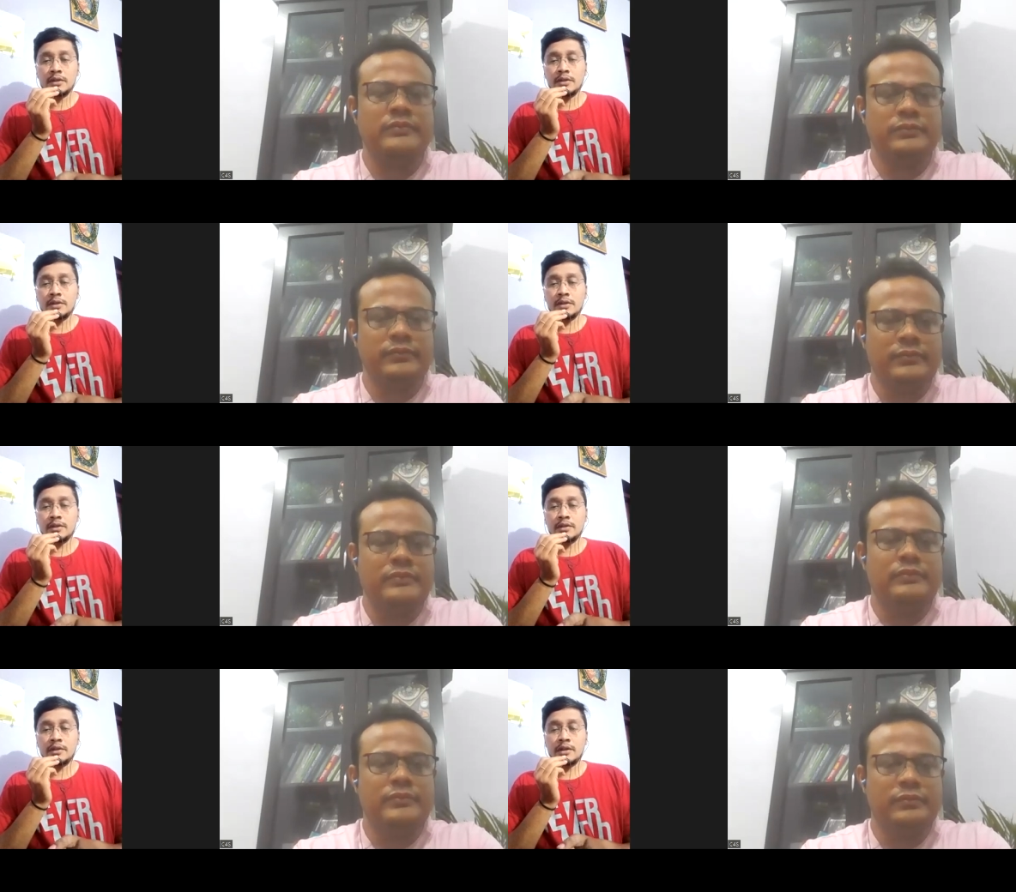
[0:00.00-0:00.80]

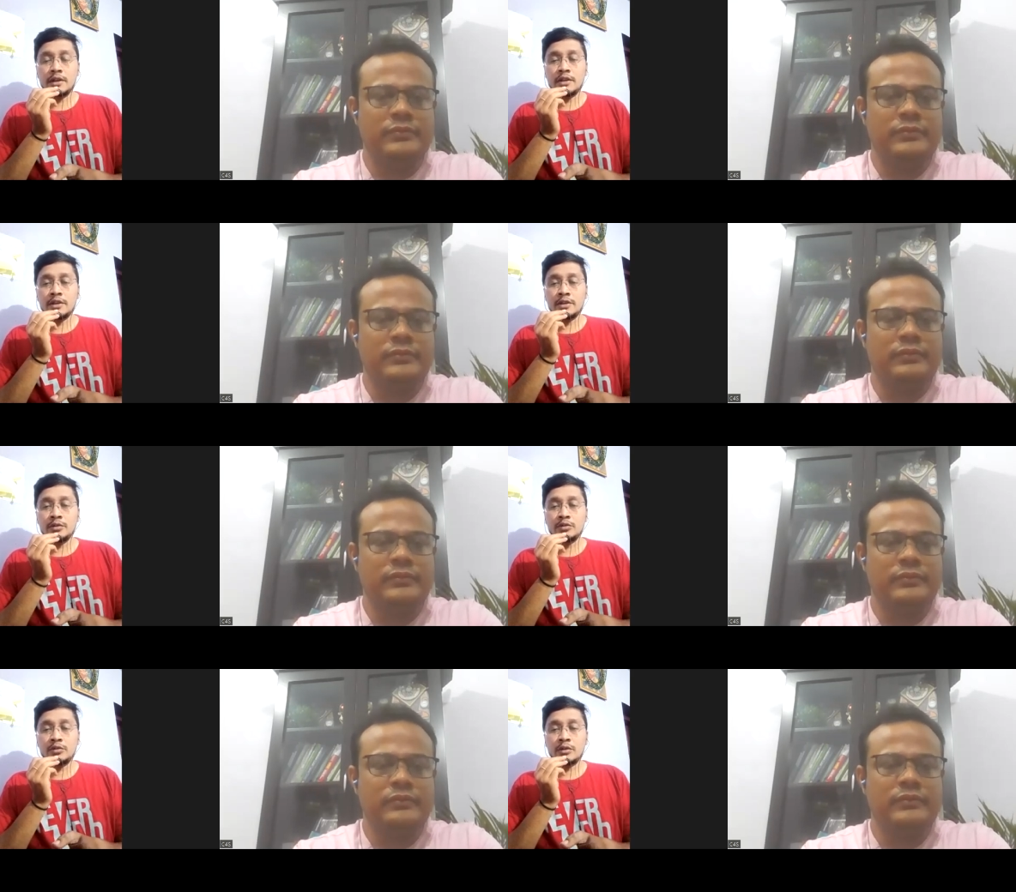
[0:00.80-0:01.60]
Speaker 1: Uh, earlier
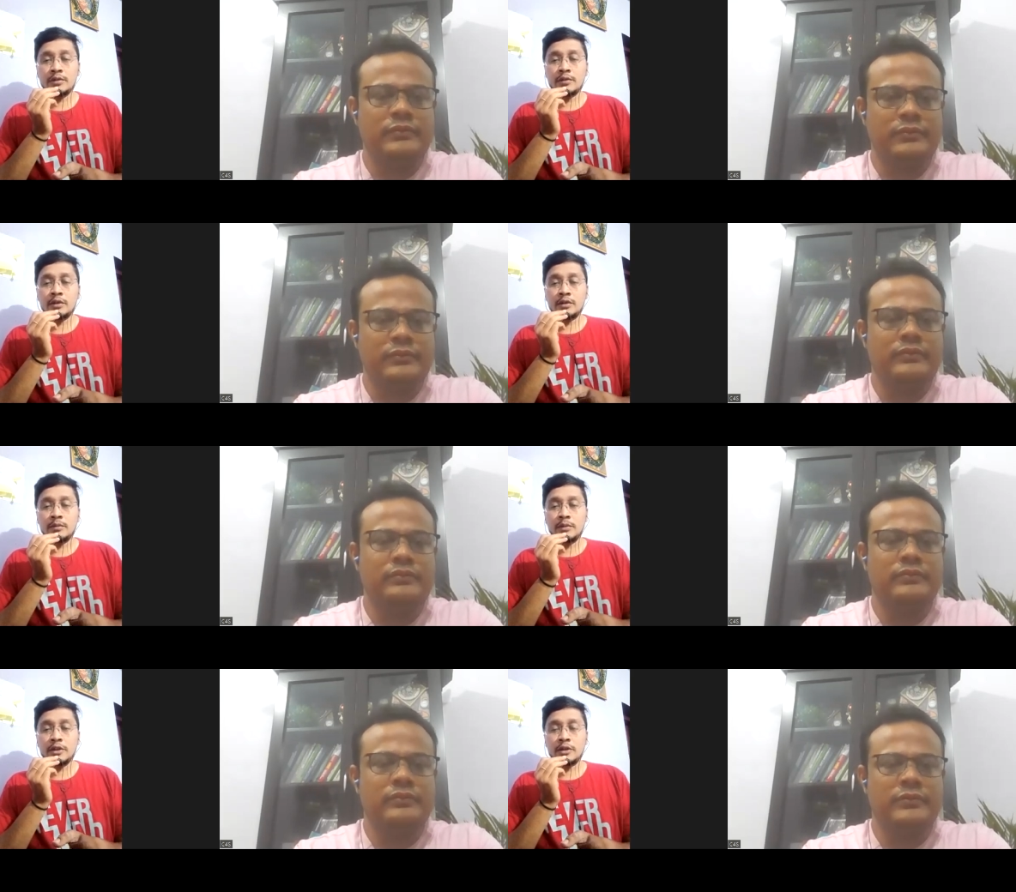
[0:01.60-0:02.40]
used to refer
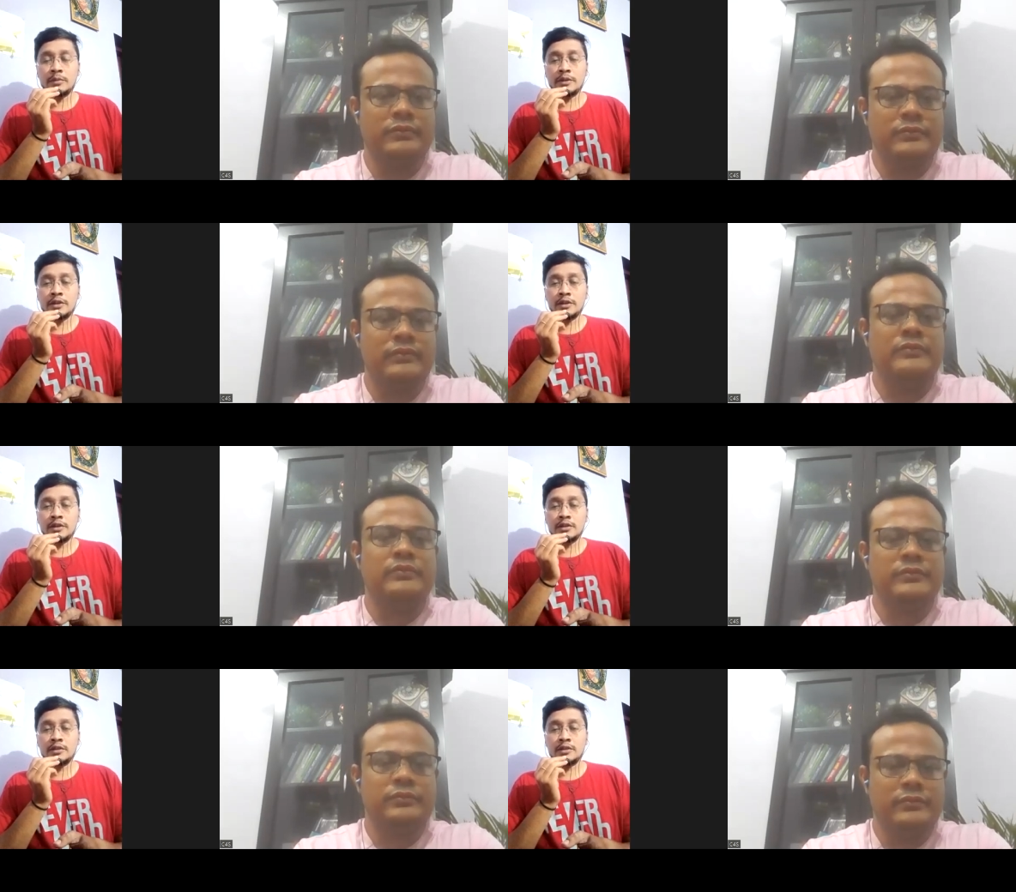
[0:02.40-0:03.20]
bulky
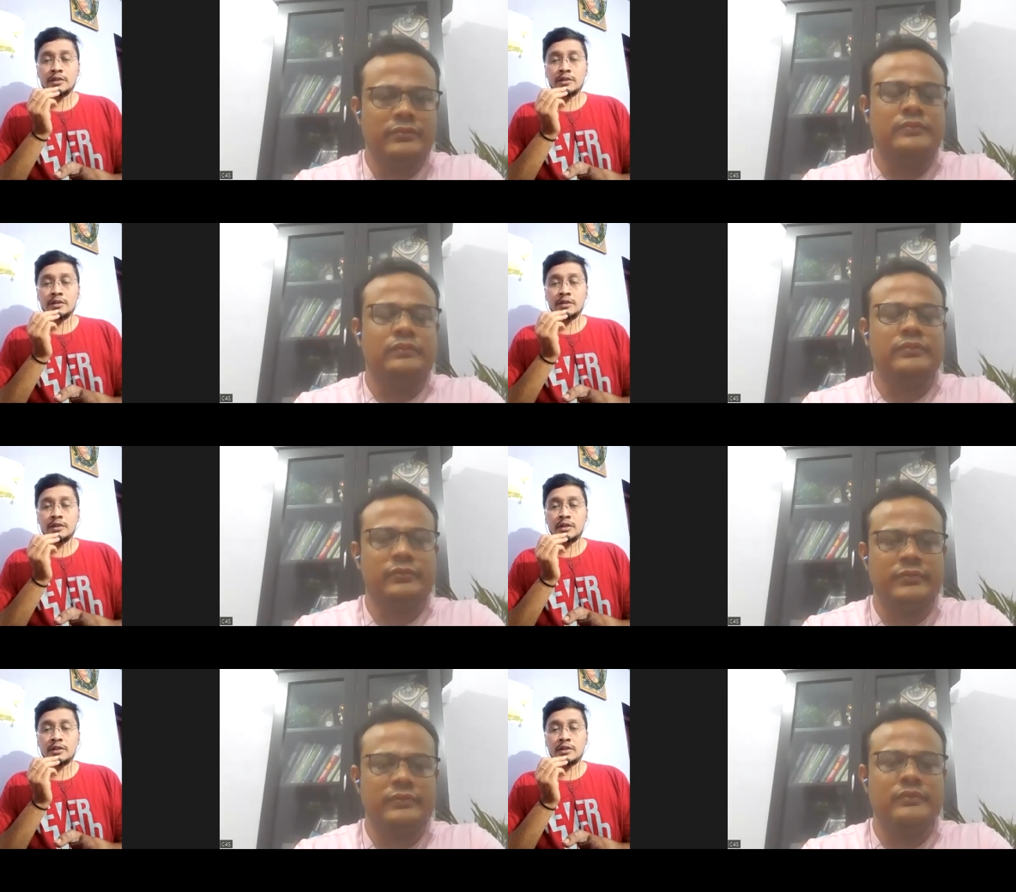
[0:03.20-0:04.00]
materials uh,
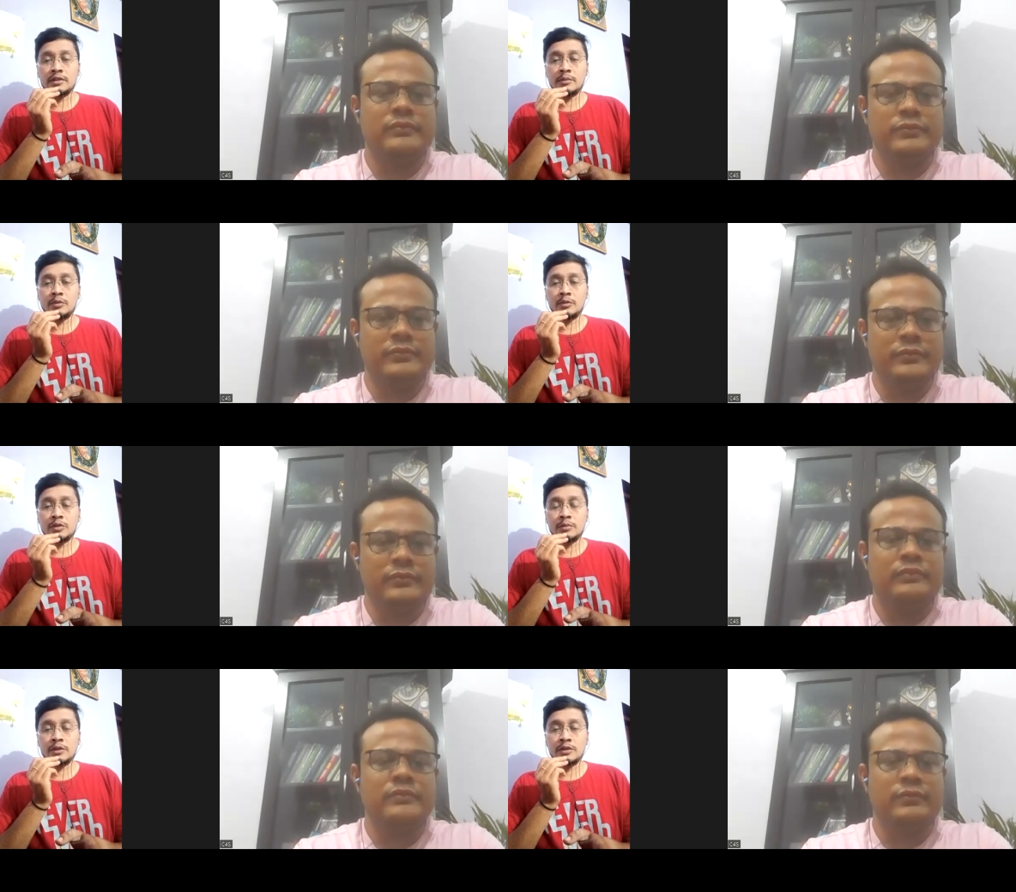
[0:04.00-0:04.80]
like uh, some
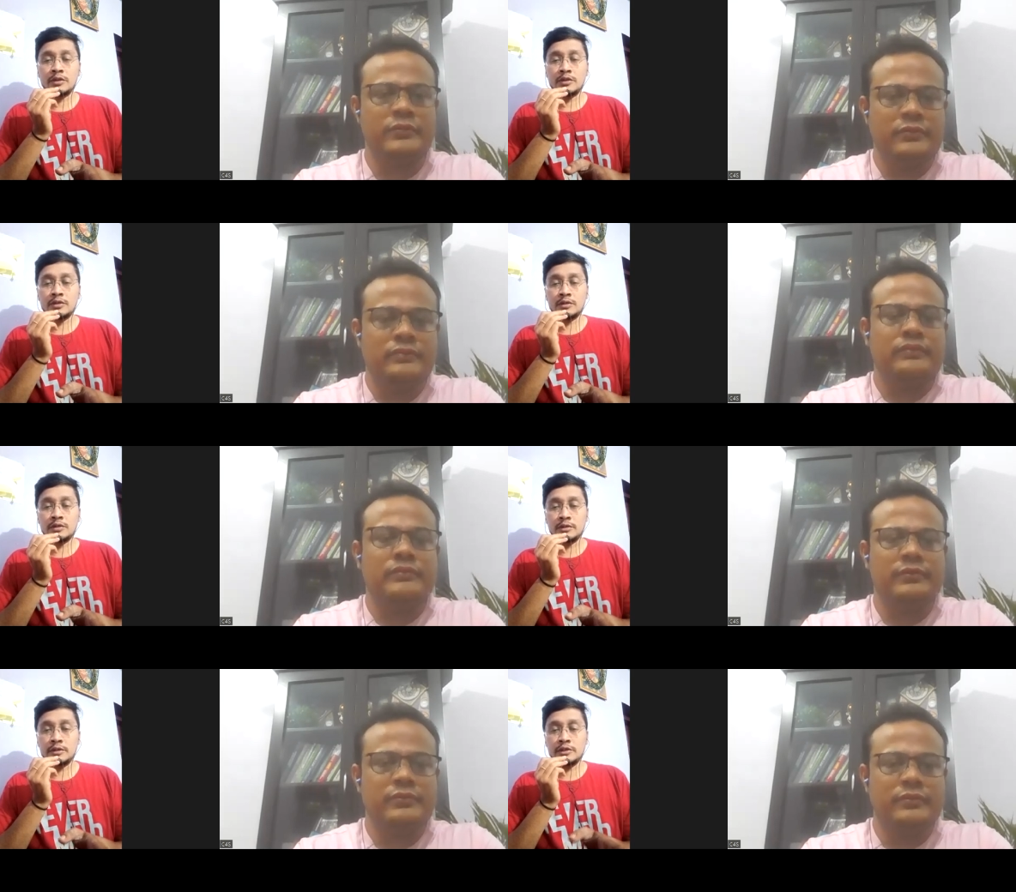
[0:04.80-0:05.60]
coaching material
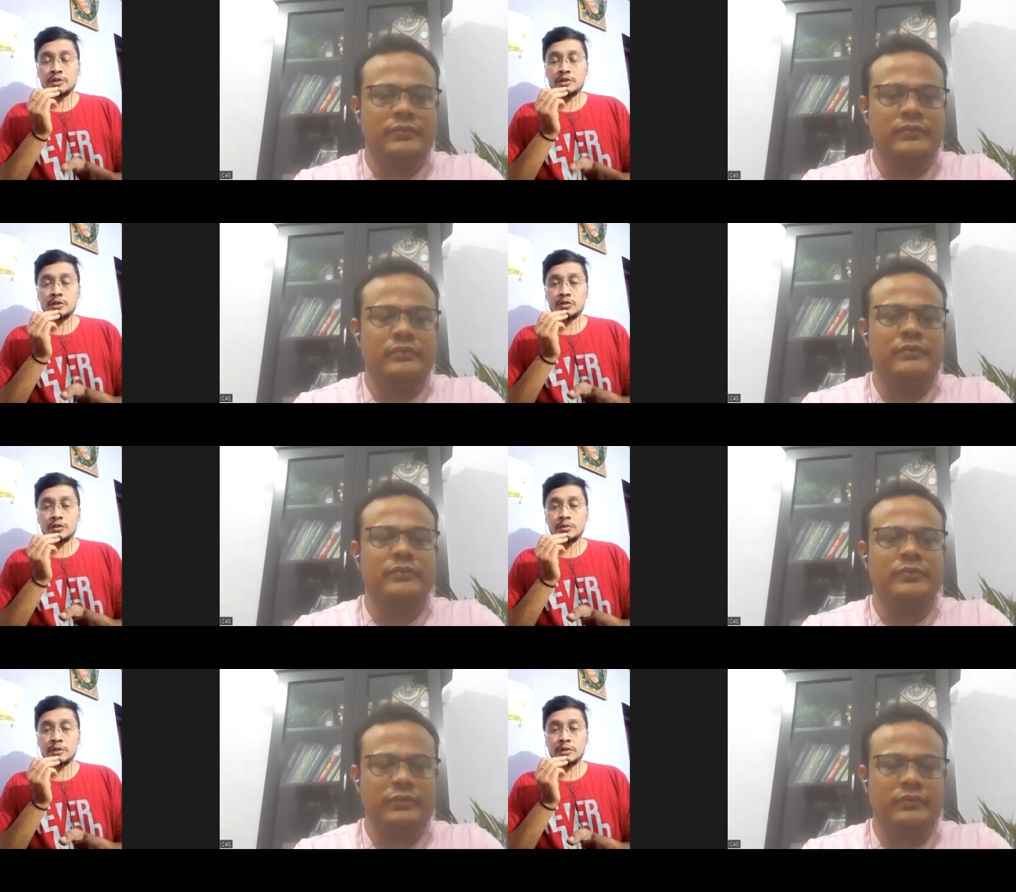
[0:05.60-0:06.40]
uh,
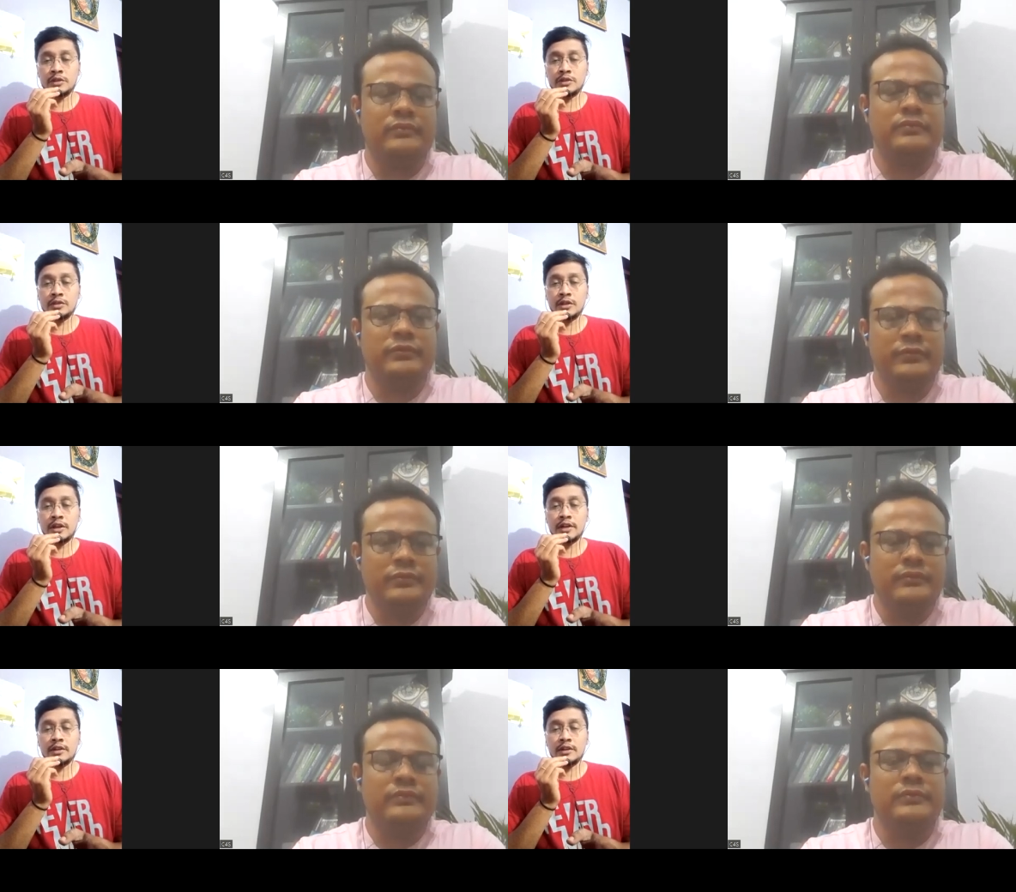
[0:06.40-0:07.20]
institutions materials
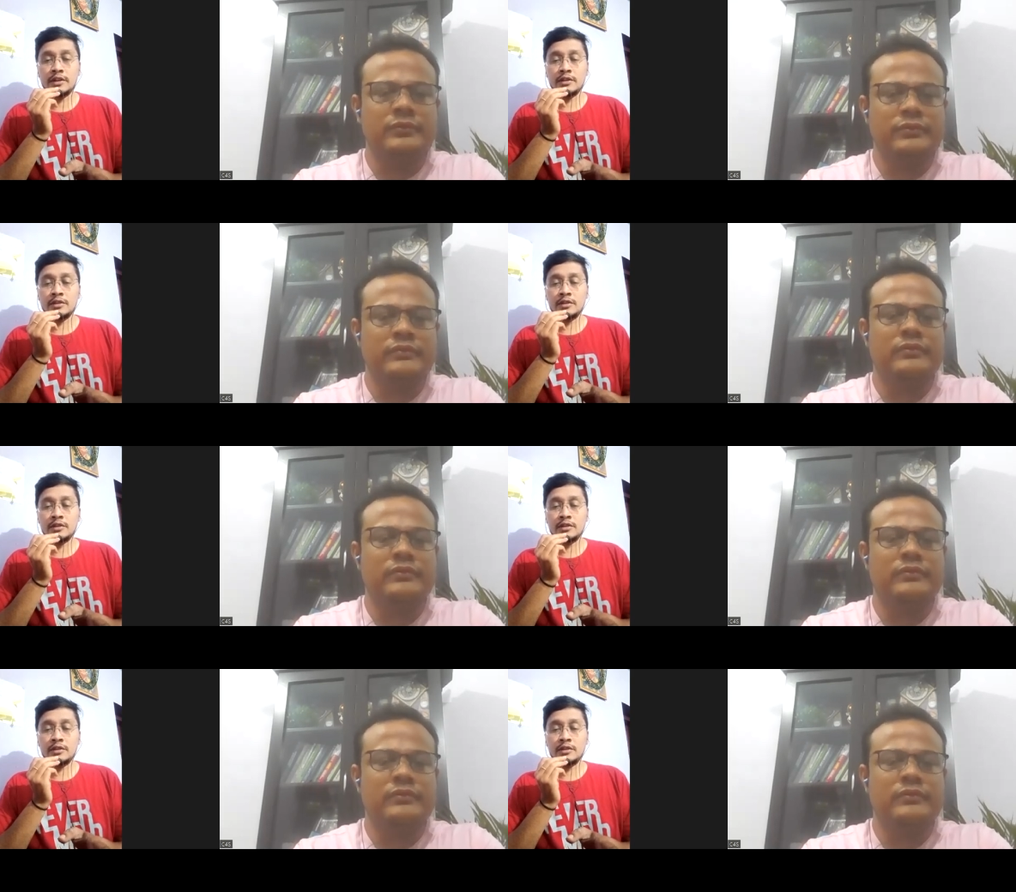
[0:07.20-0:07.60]
and uh,